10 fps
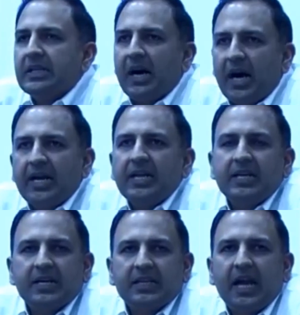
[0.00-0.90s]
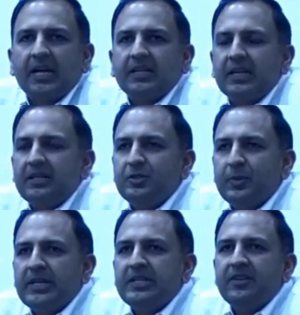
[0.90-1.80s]
The idea that in
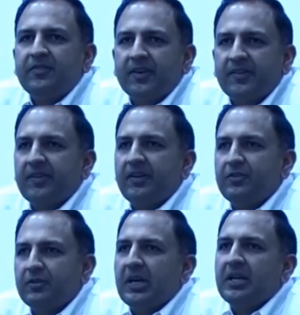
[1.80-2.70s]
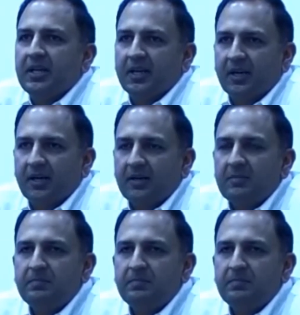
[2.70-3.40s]
21st century India,